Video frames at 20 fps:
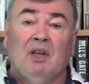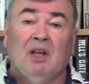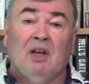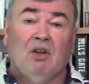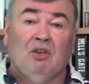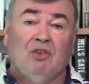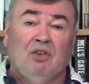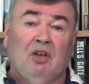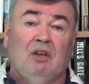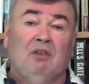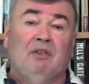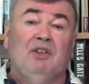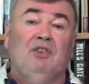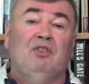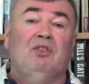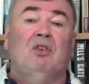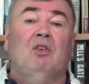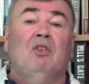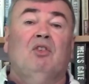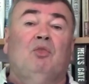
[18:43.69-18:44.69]
and artillery
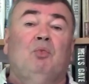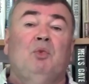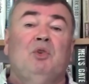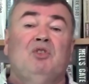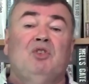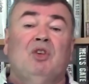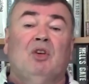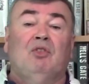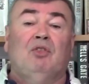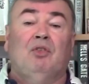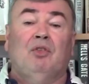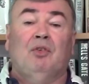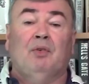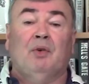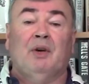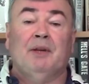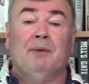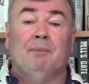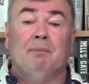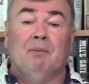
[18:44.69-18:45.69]
starts with just
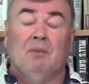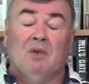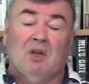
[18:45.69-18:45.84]
3.